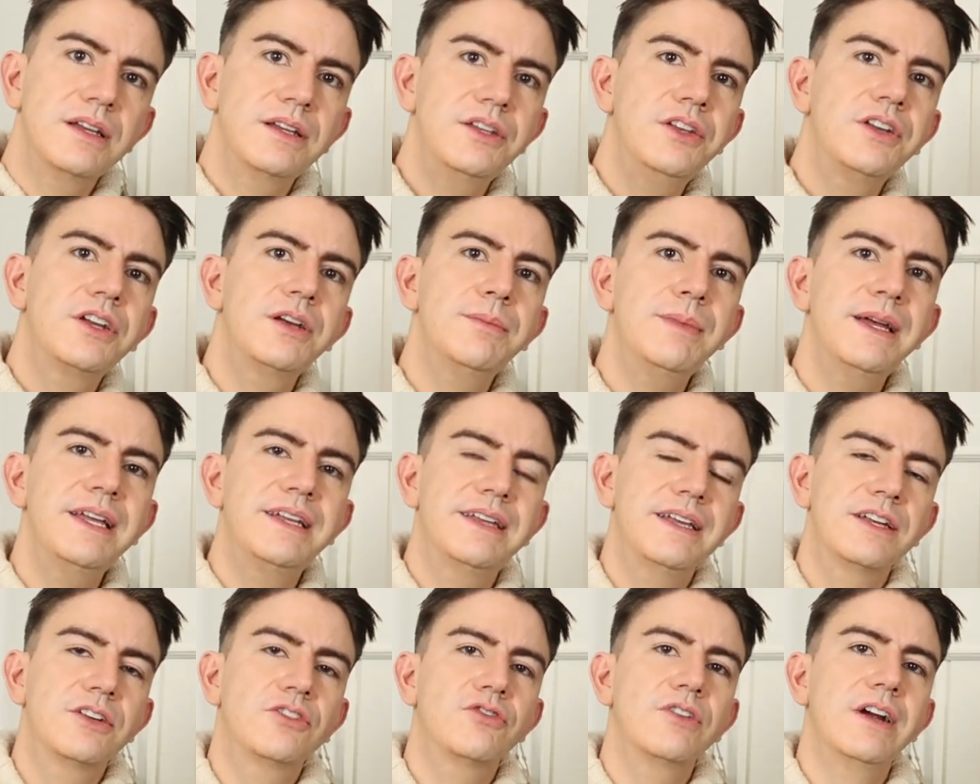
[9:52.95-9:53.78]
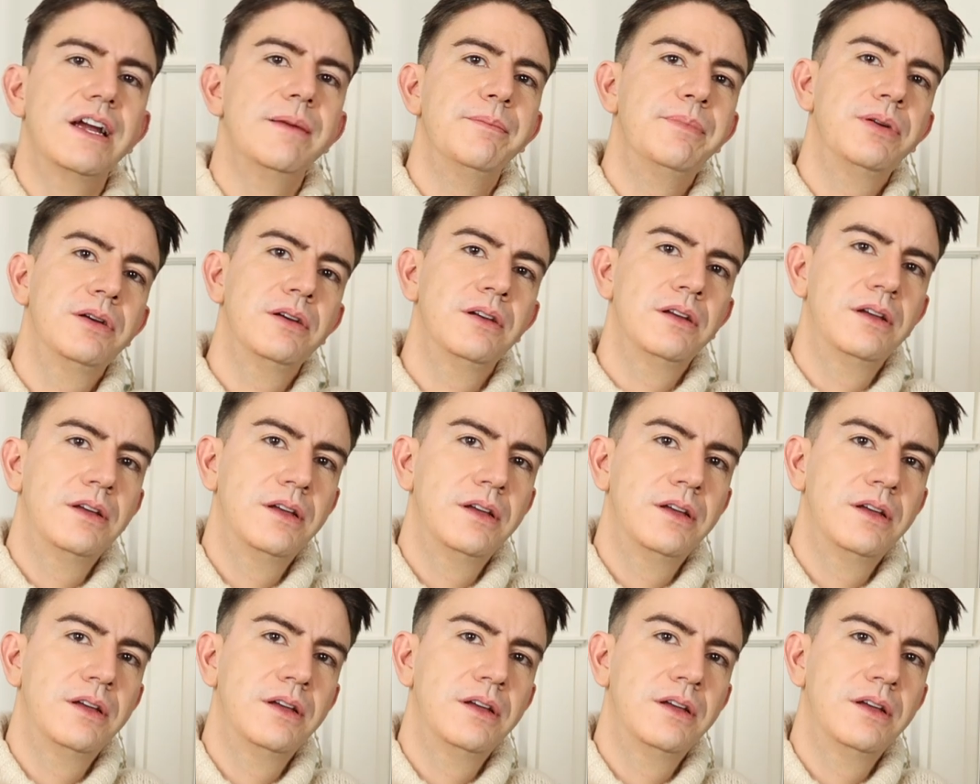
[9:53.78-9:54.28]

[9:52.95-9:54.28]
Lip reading: you can make it grip.